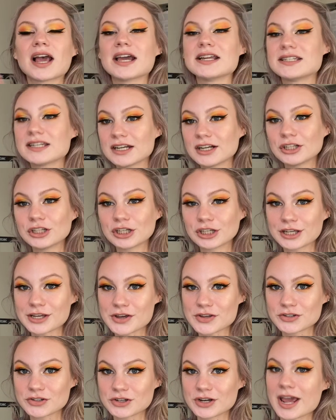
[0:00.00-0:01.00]
I did a look
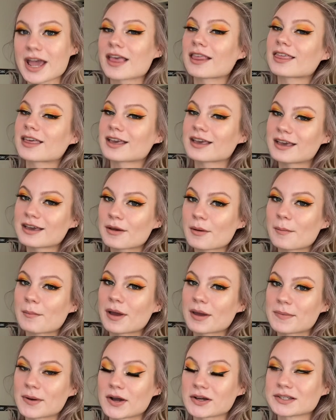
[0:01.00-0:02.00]
yesterday thinking
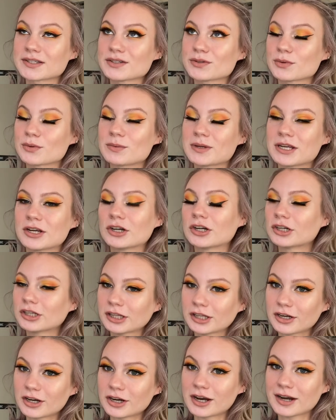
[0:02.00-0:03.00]
my boxes would be here
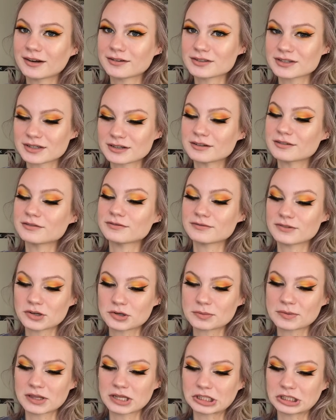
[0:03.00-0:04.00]
earlier and I was going to
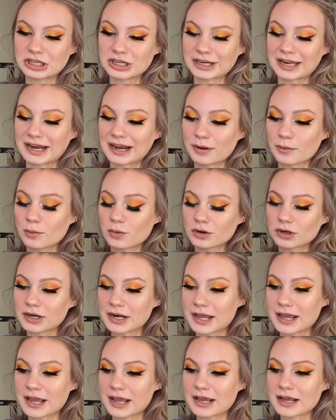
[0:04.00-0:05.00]
film the look, and I wore
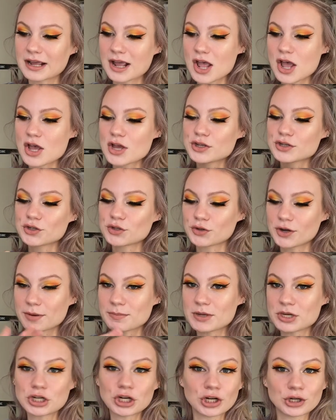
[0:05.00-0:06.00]
a
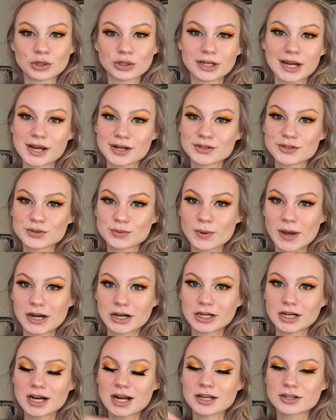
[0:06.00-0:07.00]
stripy turtleneck
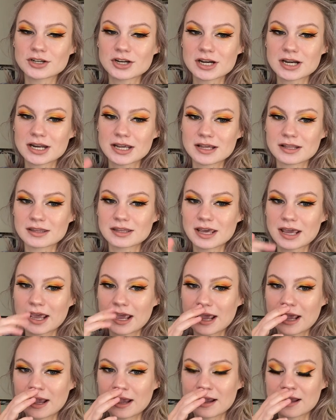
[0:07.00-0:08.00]
sweater underneath
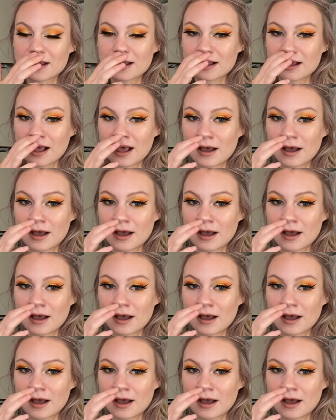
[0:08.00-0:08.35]
a